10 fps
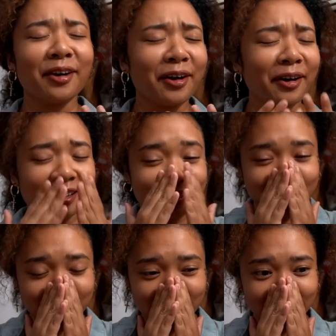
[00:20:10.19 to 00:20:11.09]
Oh,
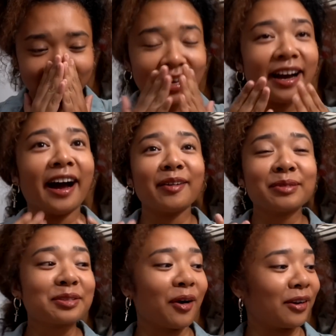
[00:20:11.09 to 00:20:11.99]
I
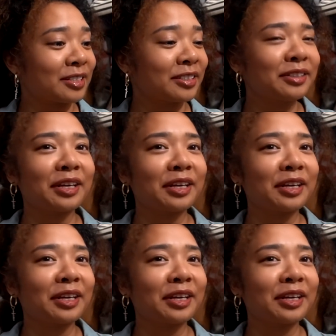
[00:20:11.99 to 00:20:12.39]
was honestly,